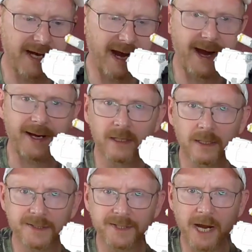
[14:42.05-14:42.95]
and
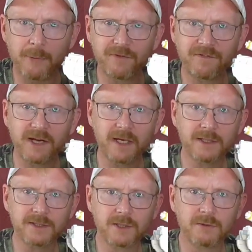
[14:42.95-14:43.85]
angles and
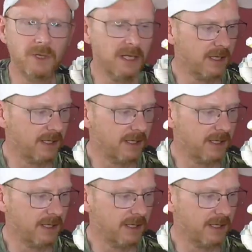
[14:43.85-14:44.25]
everything, so